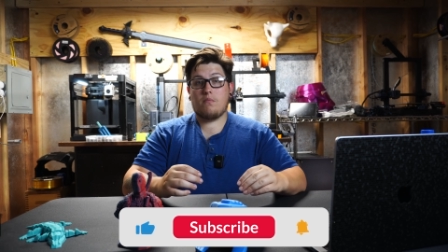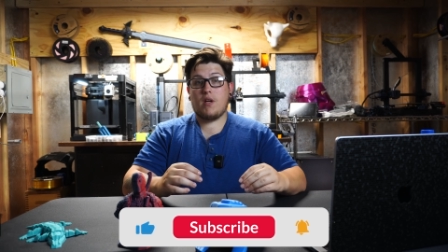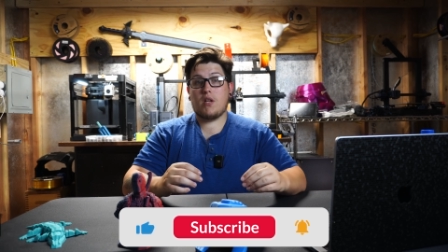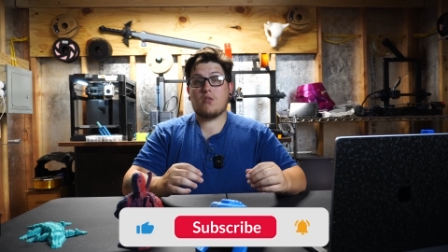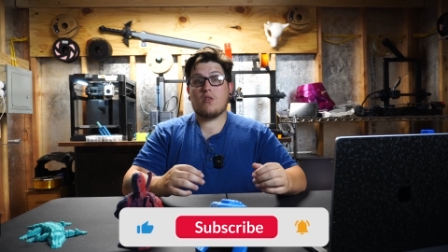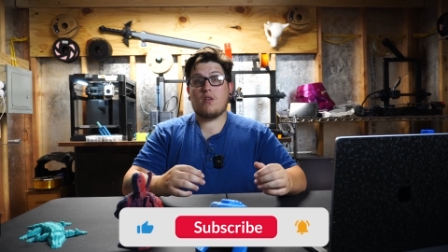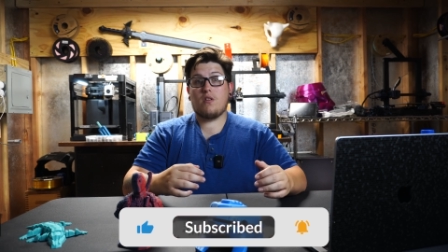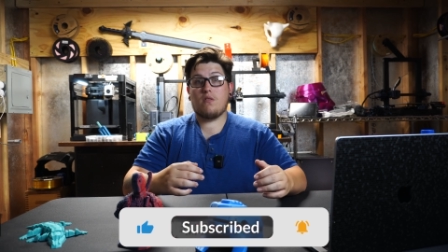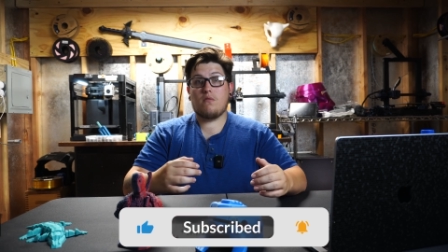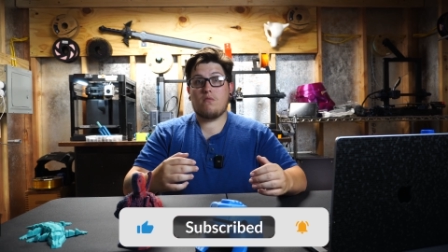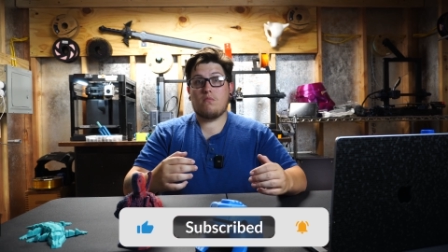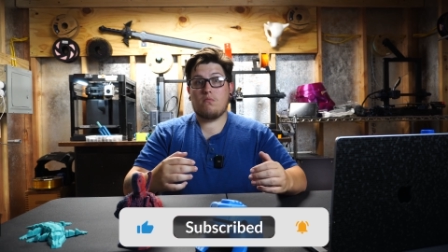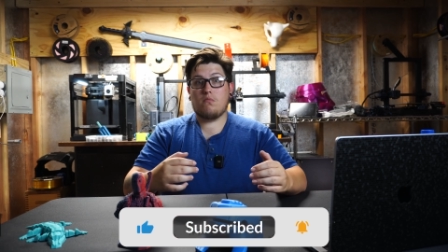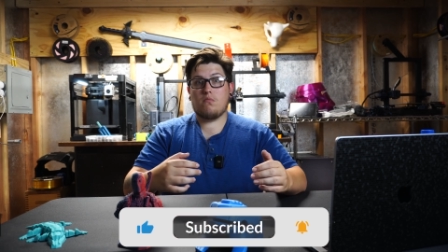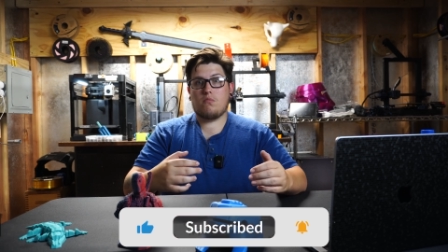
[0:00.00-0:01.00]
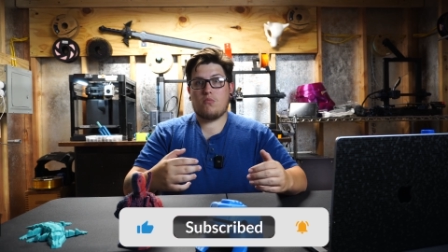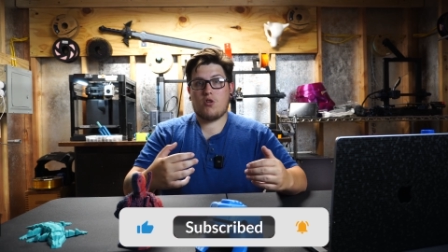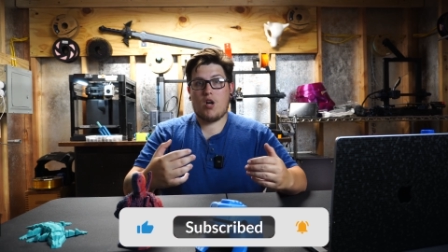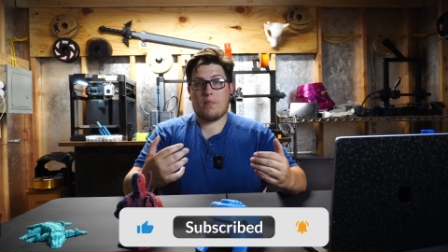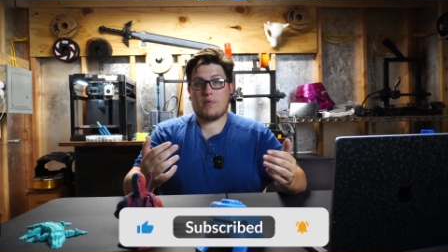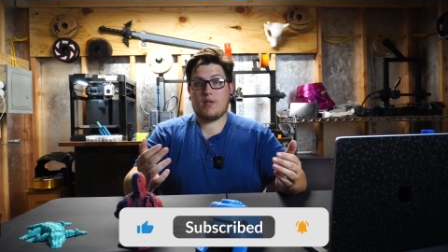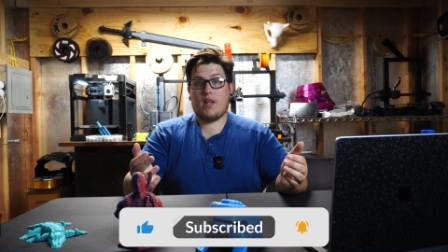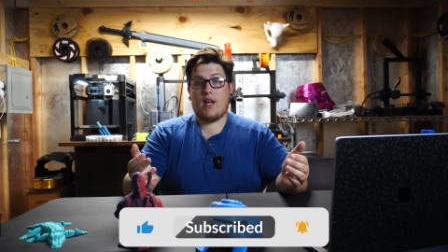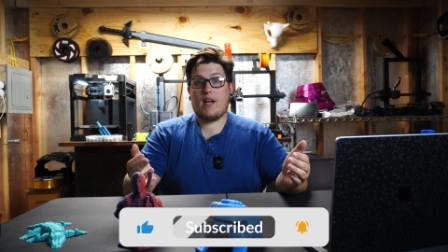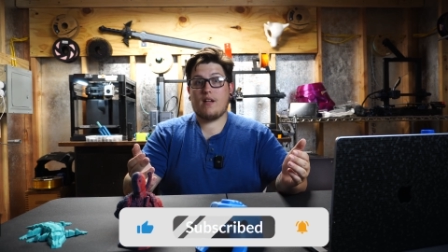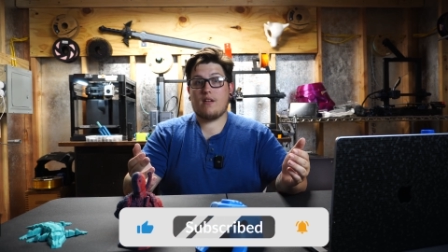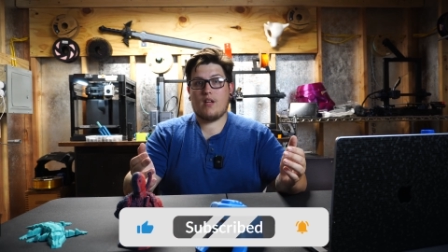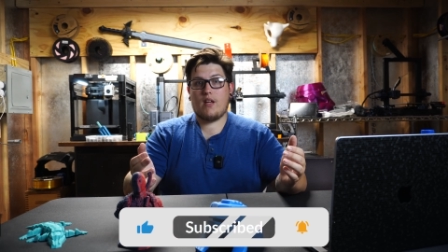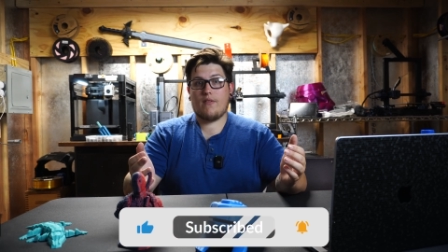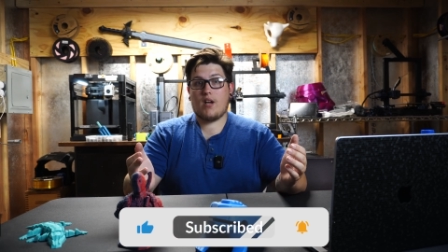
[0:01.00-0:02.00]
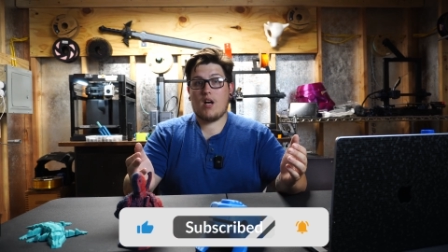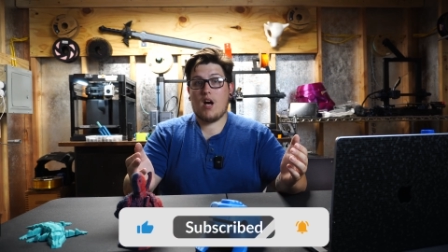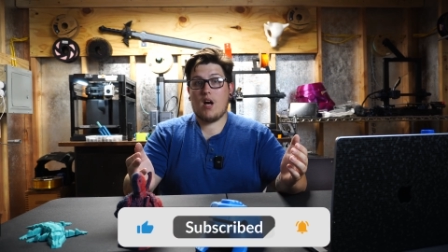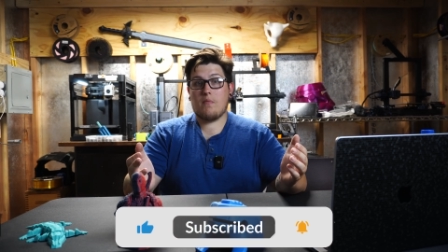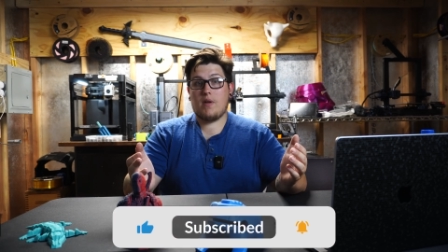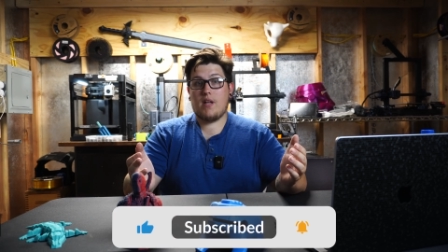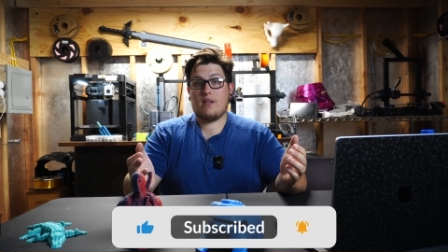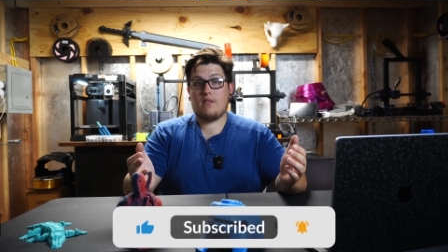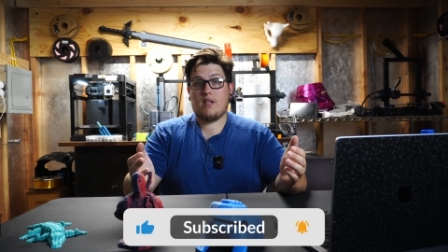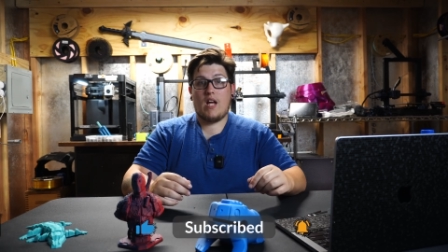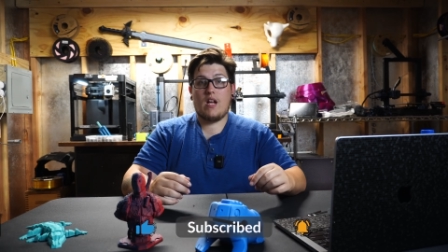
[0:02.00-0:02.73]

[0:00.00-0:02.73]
Make sure you drop a like, give a comment,